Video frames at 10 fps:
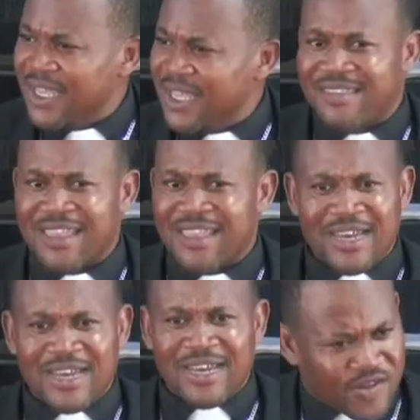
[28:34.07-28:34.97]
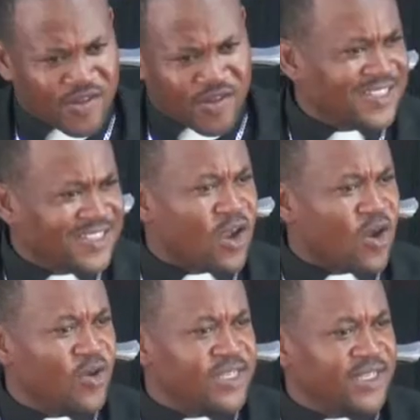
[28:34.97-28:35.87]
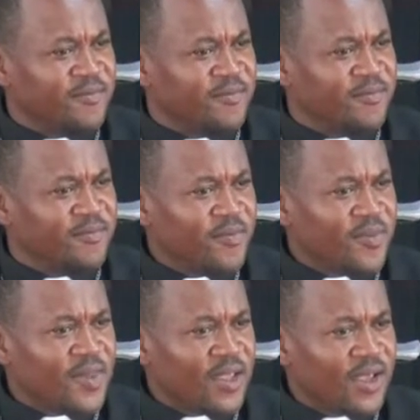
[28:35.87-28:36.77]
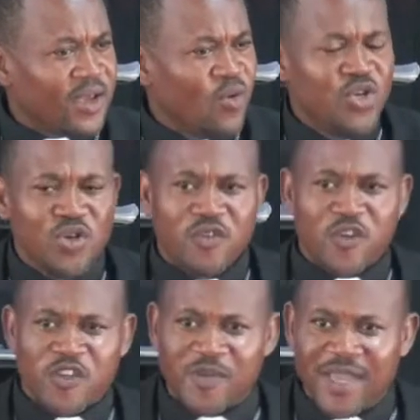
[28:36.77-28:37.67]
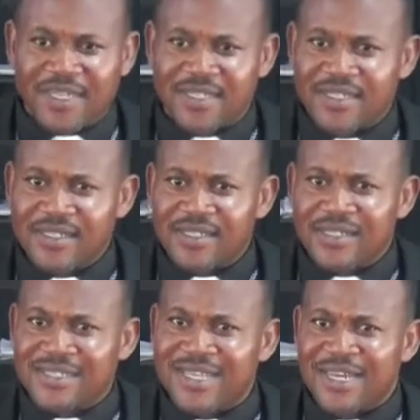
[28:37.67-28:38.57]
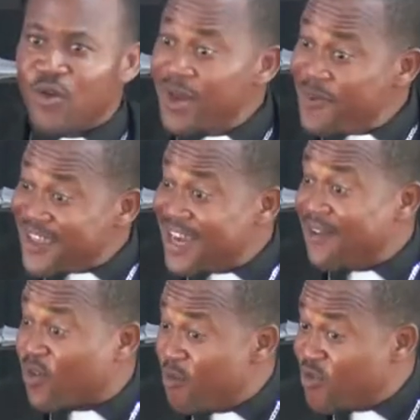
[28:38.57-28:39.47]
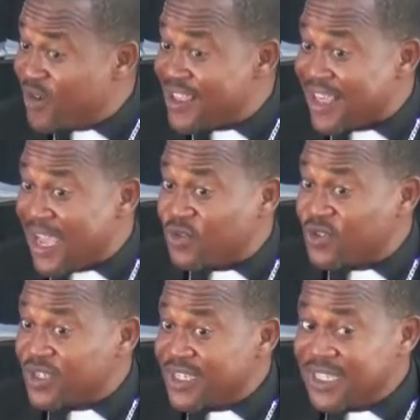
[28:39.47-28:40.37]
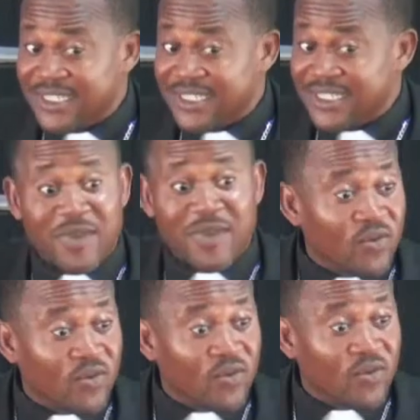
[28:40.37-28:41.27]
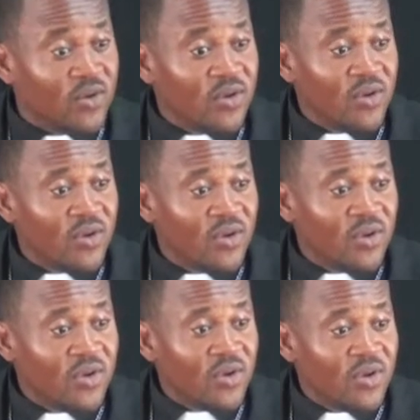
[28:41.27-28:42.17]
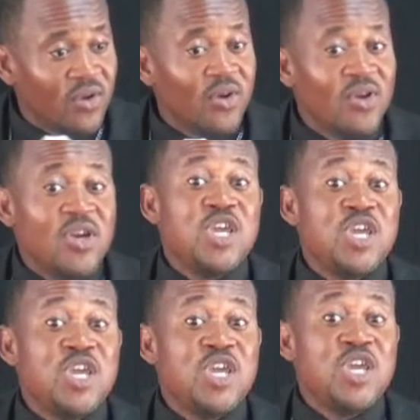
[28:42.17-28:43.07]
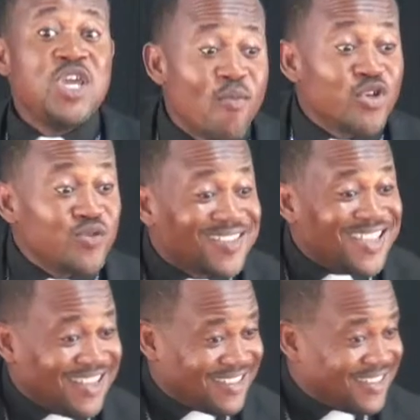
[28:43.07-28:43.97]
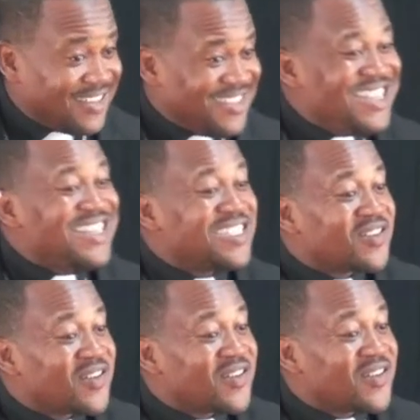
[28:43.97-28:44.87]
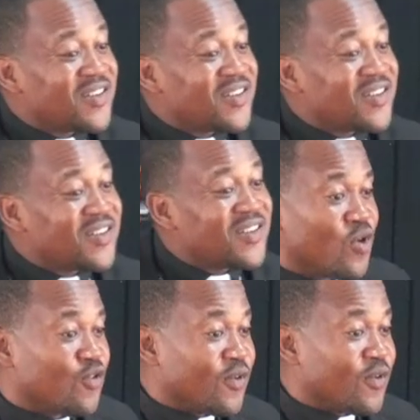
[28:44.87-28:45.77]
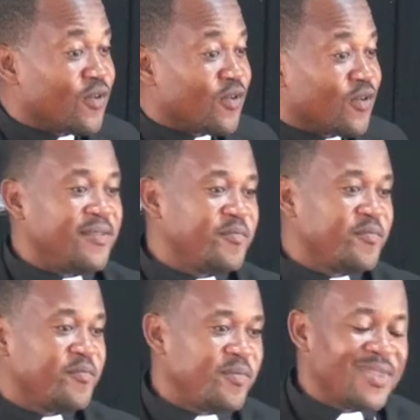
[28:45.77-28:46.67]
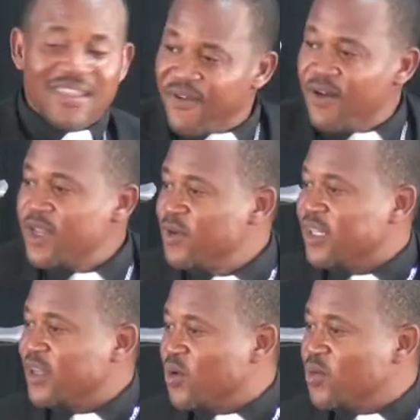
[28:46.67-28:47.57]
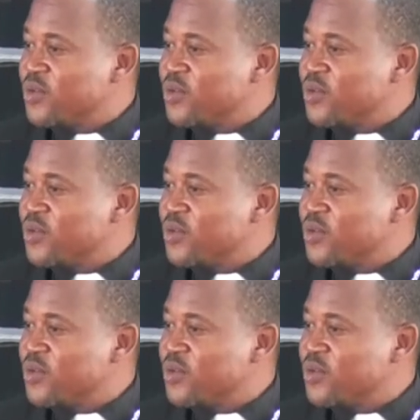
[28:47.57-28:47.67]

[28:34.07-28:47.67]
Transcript: intelligent. They study psychology. Who do you suspect? They said, the only person that have come into this house is this man of God. Do you know from Osun State, they traced this man of God to Kebola. They found him with the gold.